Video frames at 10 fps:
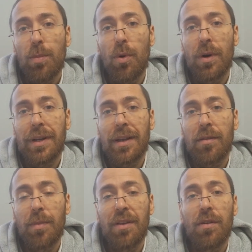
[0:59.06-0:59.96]
reporting
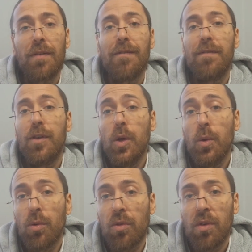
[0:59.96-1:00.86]
is based on
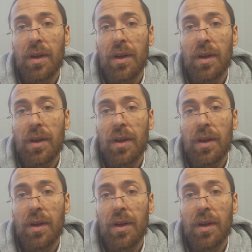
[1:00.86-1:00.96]
views